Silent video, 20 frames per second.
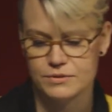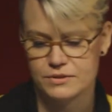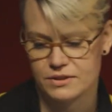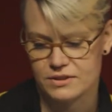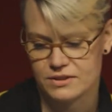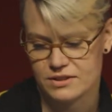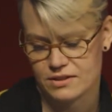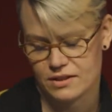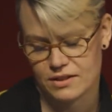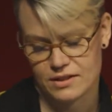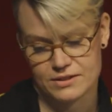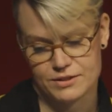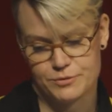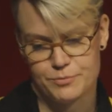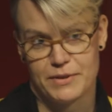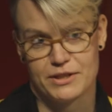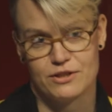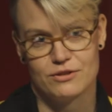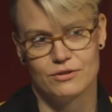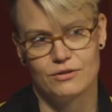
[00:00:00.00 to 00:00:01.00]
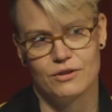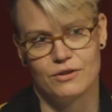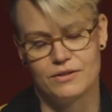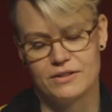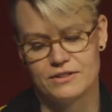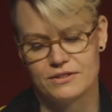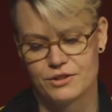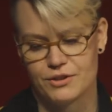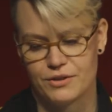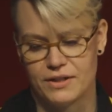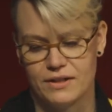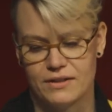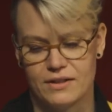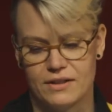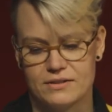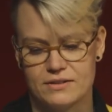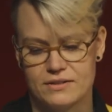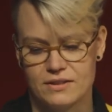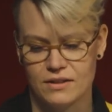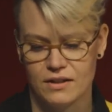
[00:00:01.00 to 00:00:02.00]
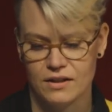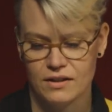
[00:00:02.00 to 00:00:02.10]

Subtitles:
It's like a special notice screen that